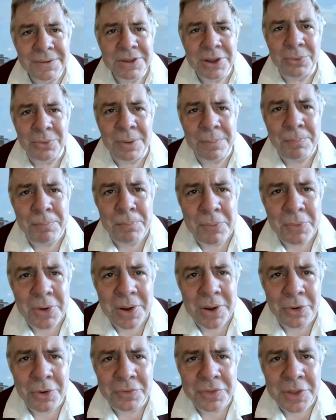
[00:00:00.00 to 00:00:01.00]
They want to
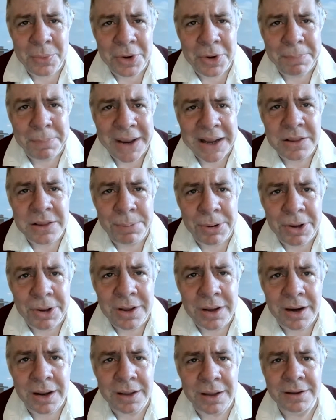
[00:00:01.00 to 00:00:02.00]
they want to paint the
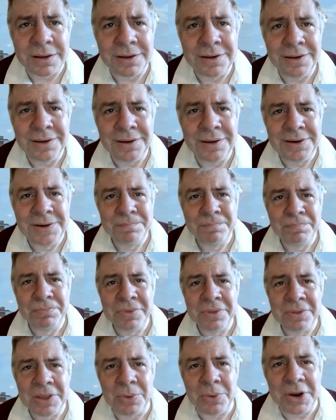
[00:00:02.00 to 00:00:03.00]
pergola.
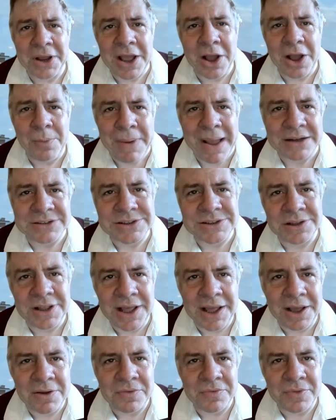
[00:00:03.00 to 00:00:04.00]
They want to go back to
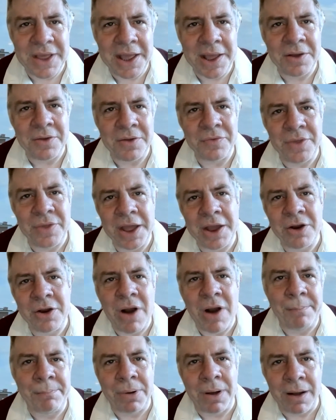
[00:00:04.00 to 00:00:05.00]
their their their
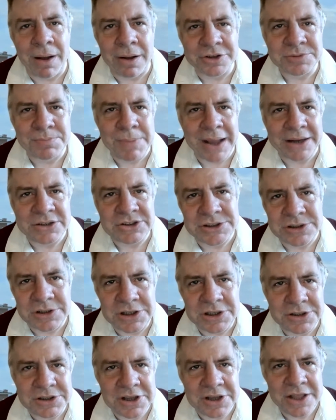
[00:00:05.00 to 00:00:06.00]
grandpa's
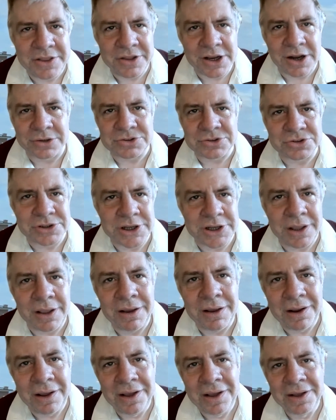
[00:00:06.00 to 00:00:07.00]
mansion in the in the country.
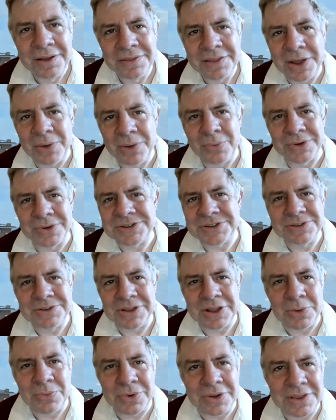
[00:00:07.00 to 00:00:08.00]
They want to.
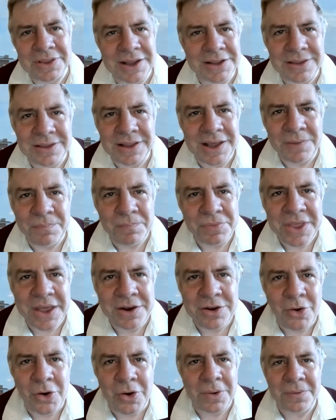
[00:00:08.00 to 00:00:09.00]
They want. They're they're,
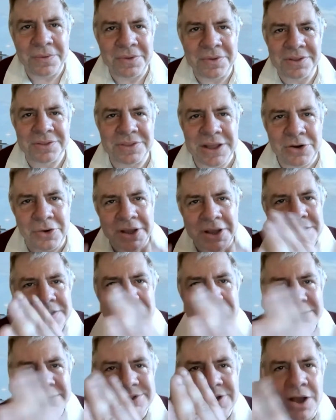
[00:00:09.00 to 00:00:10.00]
they're not. They're not in
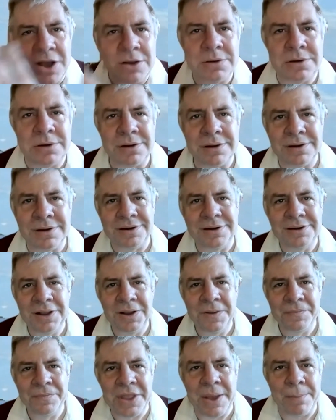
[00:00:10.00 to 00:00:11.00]
that zone.
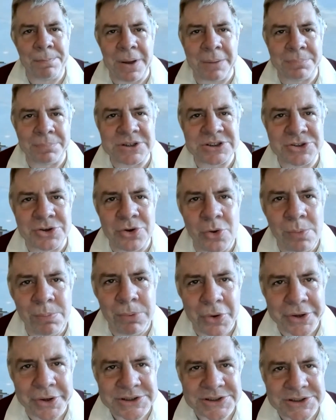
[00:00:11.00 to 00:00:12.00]
They're public school
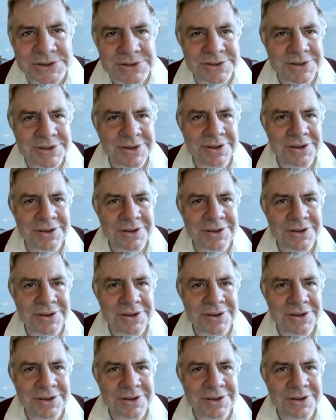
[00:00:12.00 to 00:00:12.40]
boys